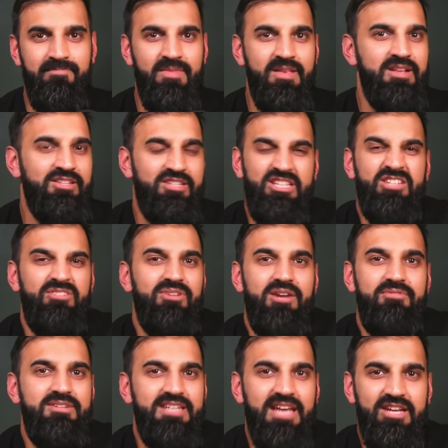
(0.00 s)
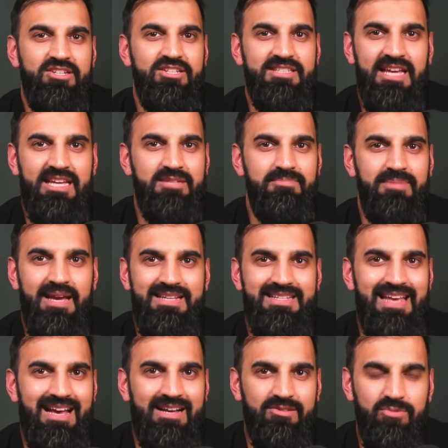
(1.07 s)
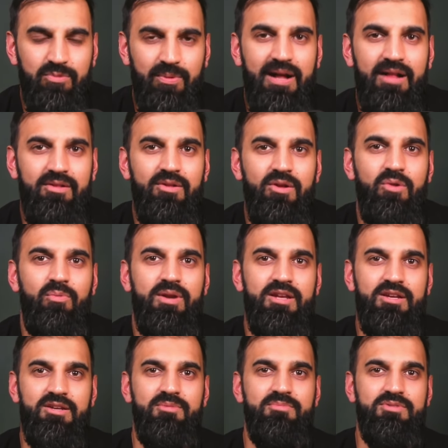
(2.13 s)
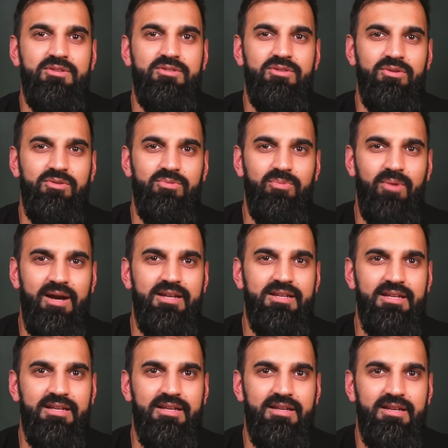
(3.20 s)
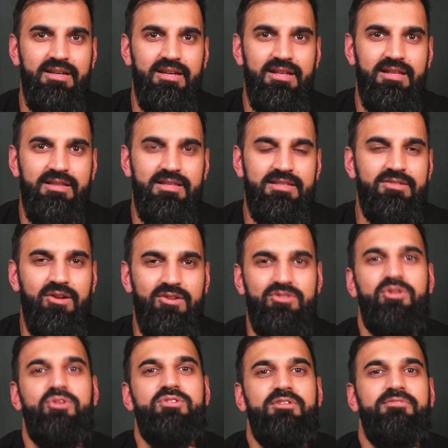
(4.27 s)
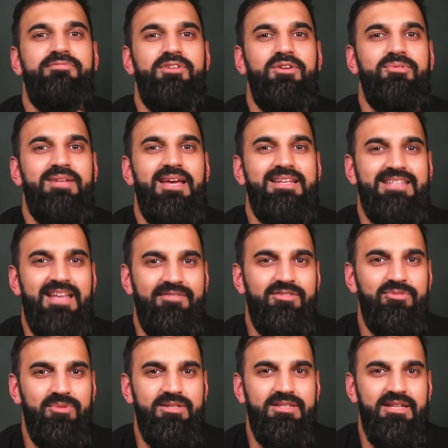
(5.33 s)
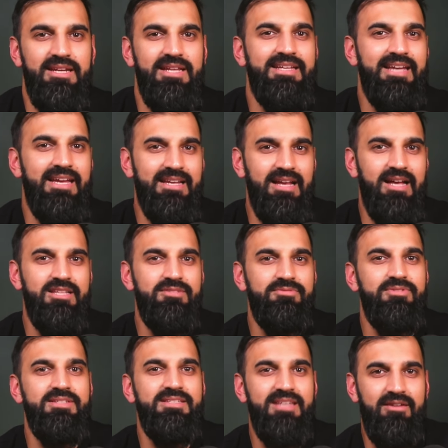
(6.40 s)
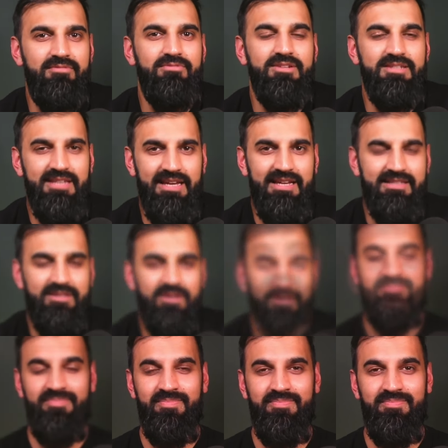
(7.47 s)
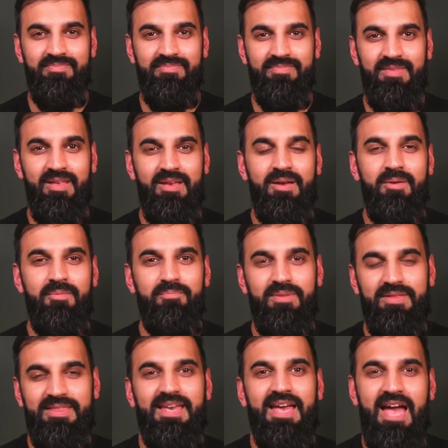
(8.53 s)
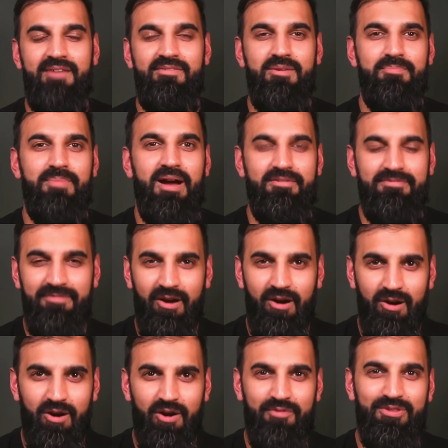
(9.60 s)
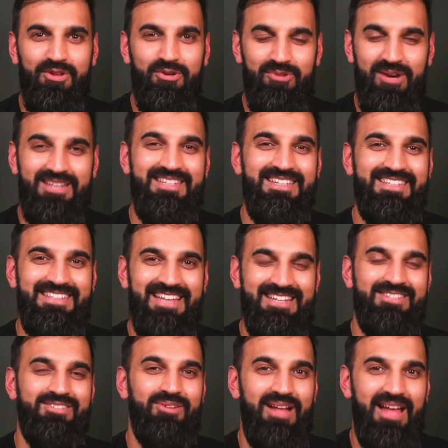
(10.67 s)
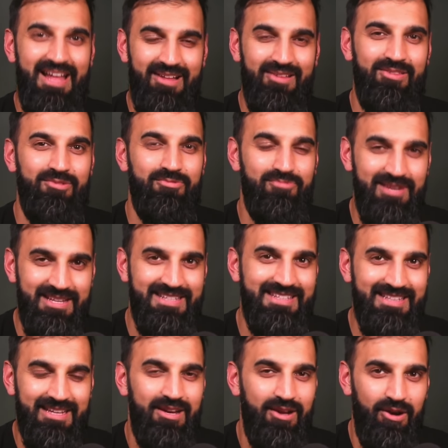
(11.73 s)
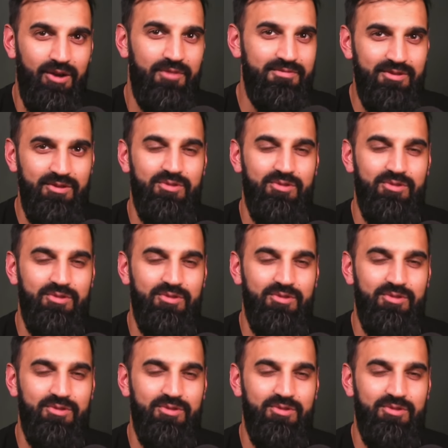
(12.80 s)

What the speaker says: Gingival irritation takes place as well when it comes to tooth whitening. This starts usually a few days afterwards, again lasts for several days. But the area by far of the greatest dental health risk of tooth